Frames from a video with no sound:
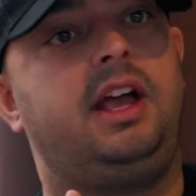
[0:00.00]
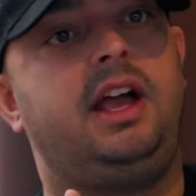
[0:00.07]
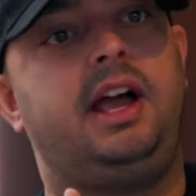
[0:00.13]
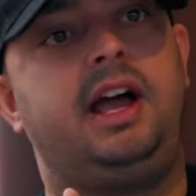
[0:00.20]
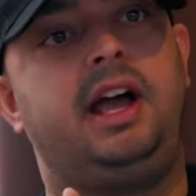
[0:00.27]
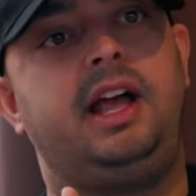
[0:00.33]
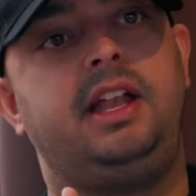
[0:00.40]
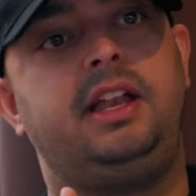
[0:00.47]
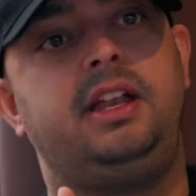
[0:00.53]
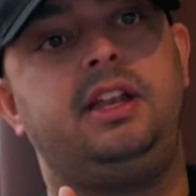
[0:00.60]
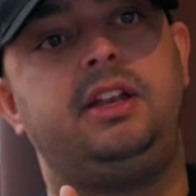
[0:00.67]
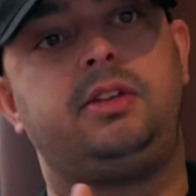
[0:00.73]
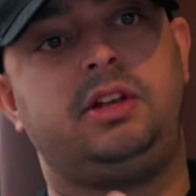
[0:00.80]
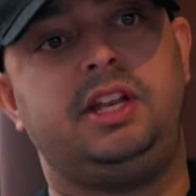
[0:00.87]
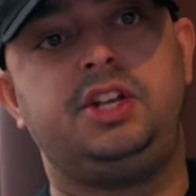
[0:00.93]

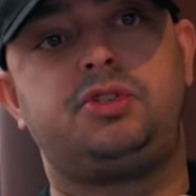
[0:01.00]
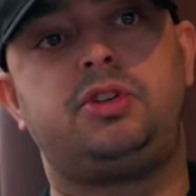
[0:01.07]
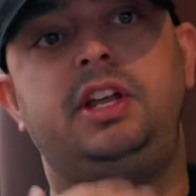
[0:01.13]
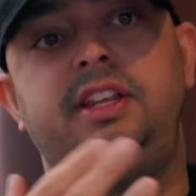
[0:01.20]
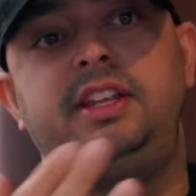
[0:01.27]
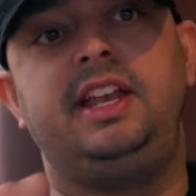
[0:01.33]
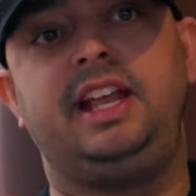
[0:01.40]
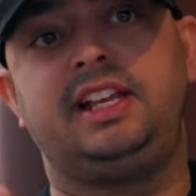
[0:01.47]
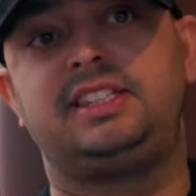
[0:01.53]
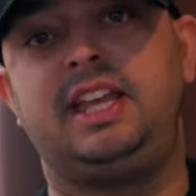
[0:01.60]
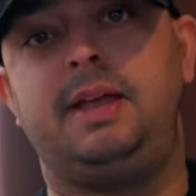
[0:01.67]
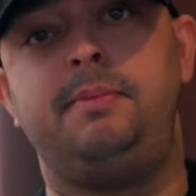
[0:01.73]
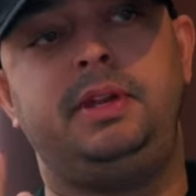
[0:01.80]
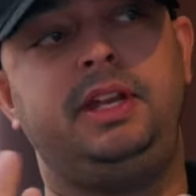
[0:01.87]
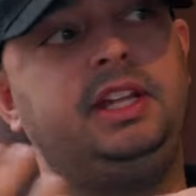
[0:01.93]
and literally in the next
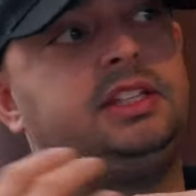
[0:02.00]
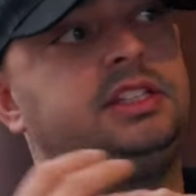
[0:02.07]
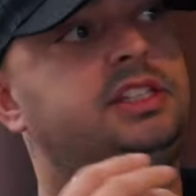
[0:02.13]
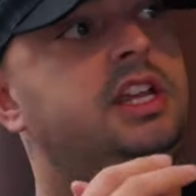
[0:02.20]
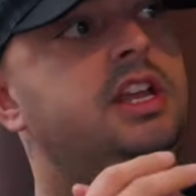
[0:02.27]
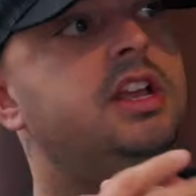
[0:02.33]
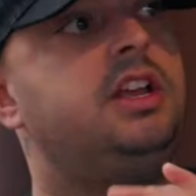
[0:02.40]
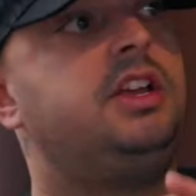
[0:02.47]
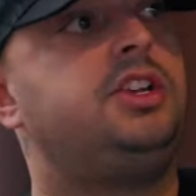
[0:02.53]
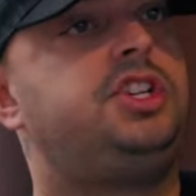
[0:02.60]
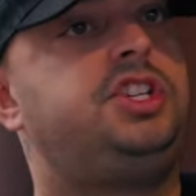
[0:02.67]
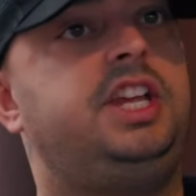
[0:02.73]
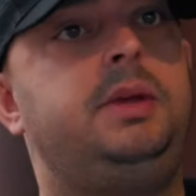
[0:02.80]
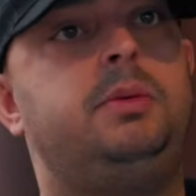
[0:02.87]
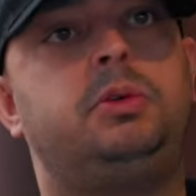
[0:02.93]
10 minutes,
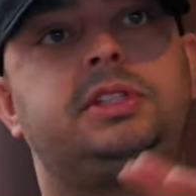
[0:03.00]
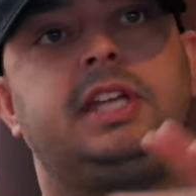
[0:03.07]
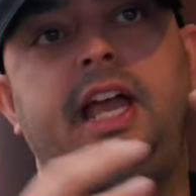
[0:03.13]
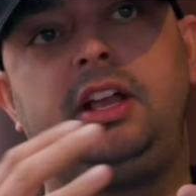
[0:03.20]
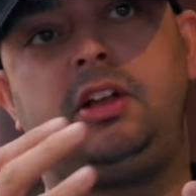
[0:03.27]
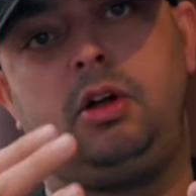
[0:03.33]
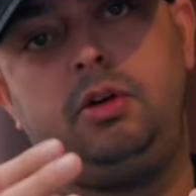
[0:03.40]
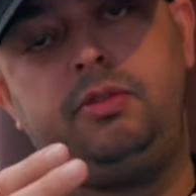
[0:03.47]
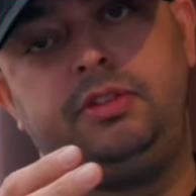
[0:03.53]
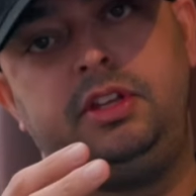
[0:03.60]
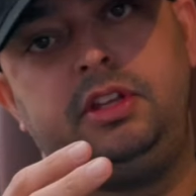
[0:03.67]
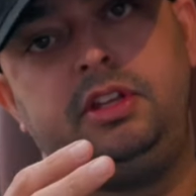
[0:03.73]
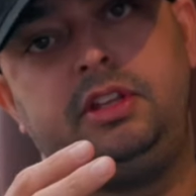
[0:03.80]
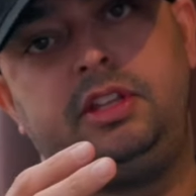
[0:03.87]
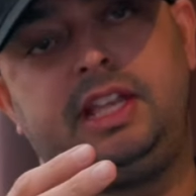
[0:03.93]
she will take over
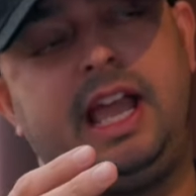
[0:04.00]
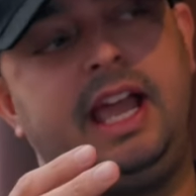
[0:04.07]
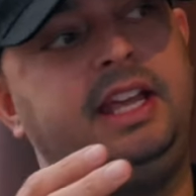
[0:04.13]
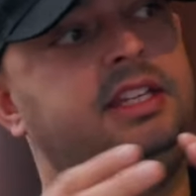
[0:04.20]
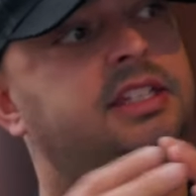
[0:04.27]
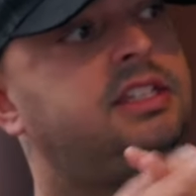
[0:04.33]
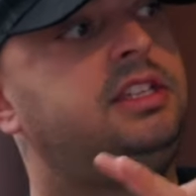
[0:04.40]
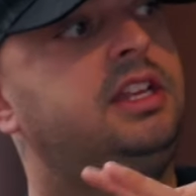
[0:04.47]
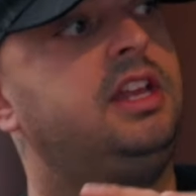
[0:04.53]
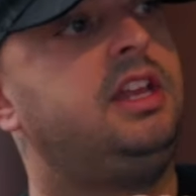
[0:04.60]
the case,